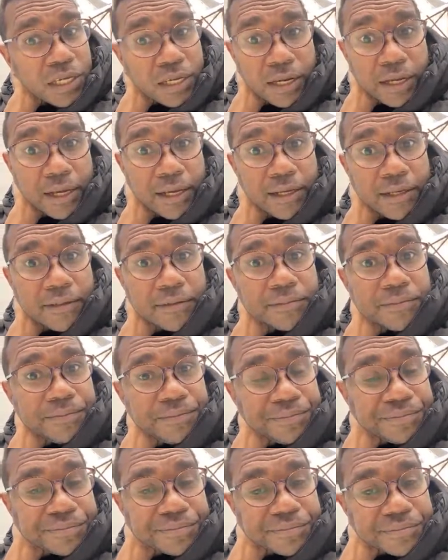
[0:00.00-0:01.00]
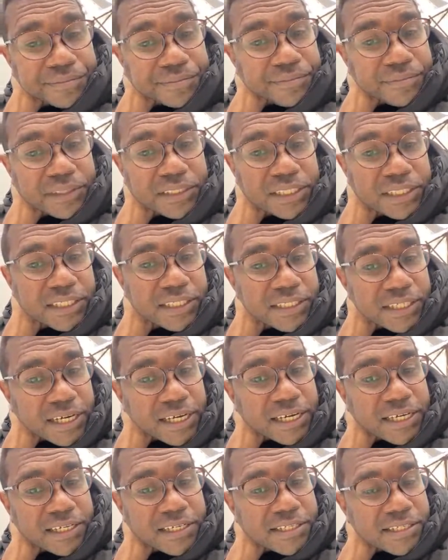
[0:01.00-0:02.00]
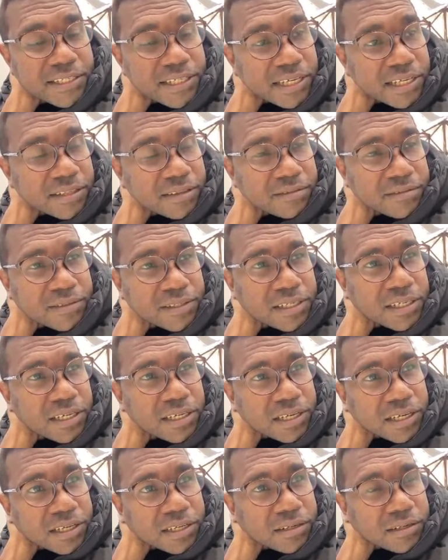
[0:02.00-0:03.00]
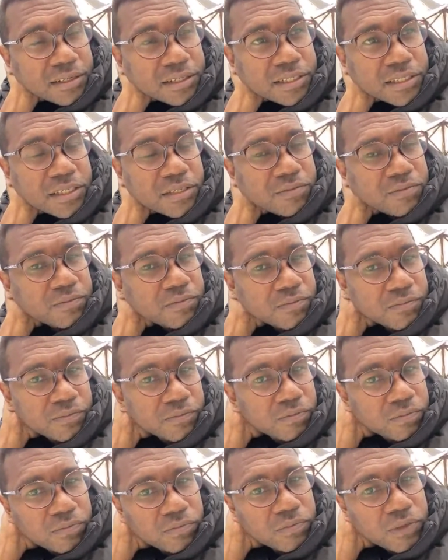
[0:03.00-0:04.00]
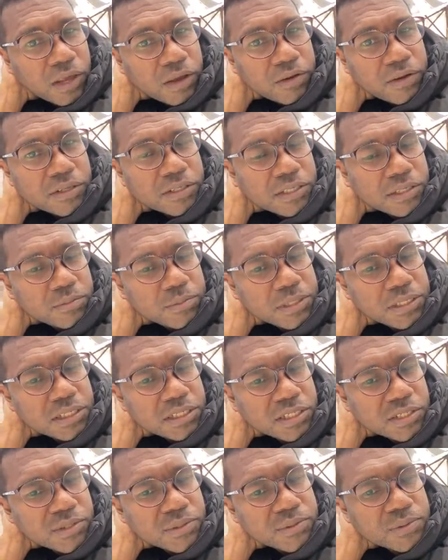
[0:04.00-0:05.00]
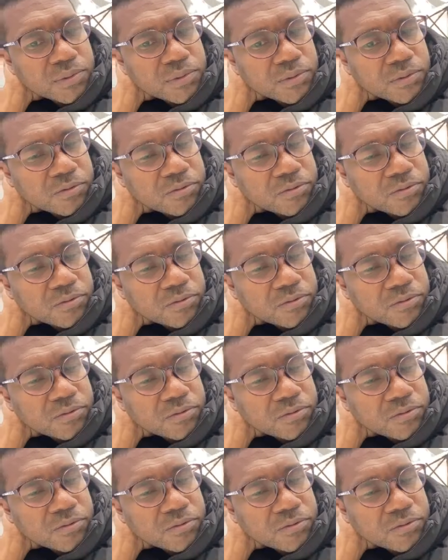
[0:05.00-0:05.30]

clay in the islands, and that is very similar to